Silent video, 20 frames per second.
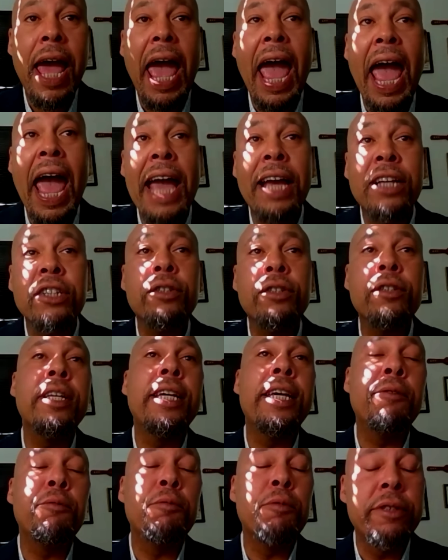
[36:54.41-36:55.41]

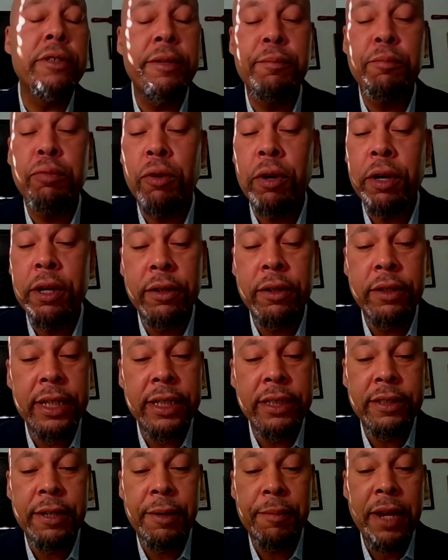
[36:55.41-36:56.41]
actually was embroiled in
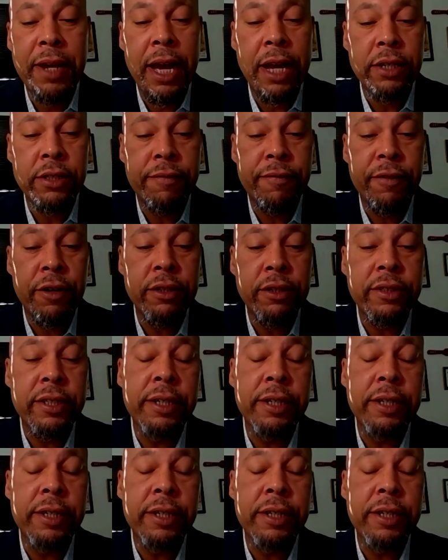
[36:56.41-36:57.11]
some controversy